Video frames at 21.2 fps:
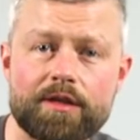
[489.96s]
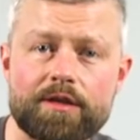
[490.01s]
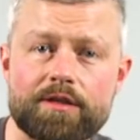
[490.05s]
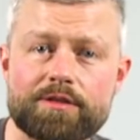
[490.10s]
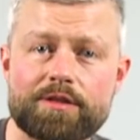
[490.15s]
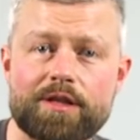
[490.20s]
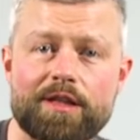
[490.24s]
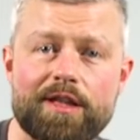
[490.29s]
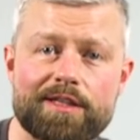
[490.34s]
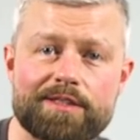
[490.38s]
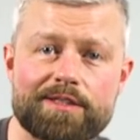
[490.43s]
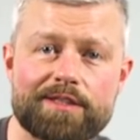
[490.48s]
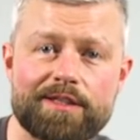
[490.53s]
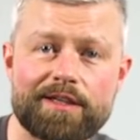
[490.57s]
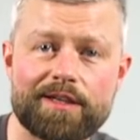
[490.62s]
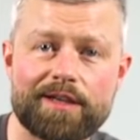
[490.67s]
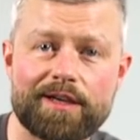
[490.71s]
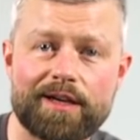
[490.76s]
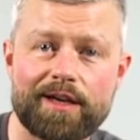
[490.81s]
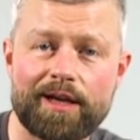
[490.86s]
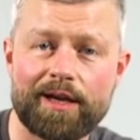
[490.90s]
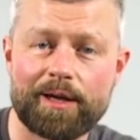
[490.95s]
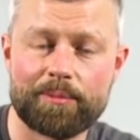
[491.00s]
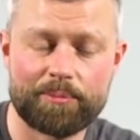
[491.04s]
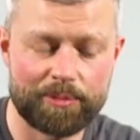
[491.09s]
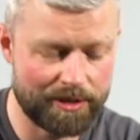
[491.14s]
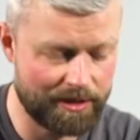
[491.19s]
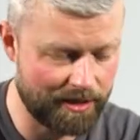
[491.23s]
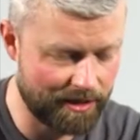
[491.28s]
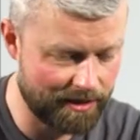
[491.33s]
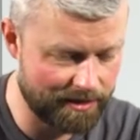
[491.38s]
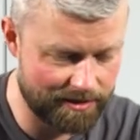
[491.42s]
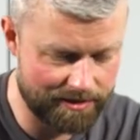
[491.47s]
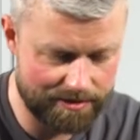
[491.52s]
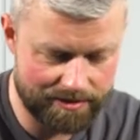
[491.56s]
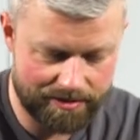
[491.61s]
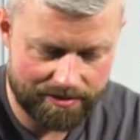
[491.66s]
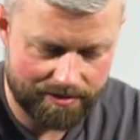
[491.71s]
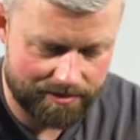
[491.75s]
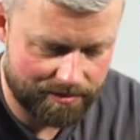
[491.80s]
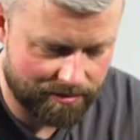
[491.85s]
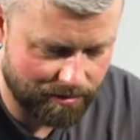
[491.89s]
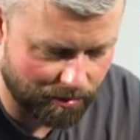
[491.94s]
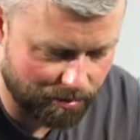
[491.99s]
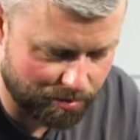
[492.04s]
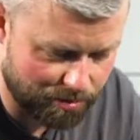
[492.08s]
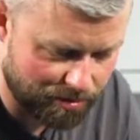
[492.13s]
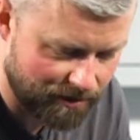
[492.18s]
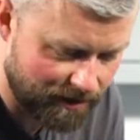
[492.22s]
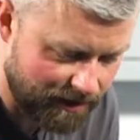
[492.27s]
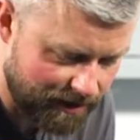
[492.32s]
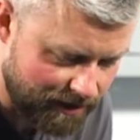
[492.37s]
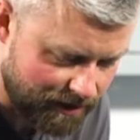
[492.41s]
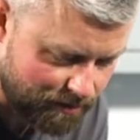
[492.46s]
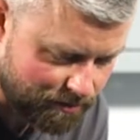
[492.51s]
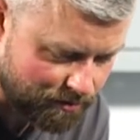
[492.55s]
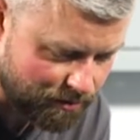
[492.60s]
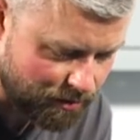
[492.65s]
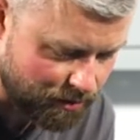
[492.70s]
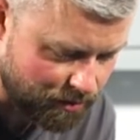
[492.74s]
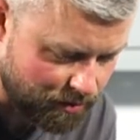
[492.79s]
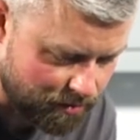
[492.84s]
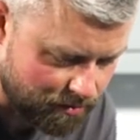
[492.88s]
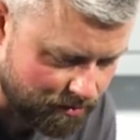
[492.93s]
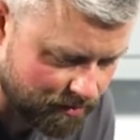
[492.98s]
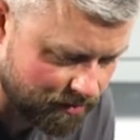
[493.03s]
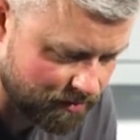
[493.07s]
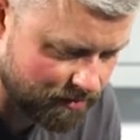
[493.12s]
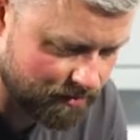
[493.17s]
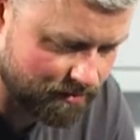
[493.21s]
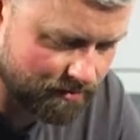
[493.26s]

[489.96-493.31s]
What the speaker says: So that's it, happy days. Got plenty of room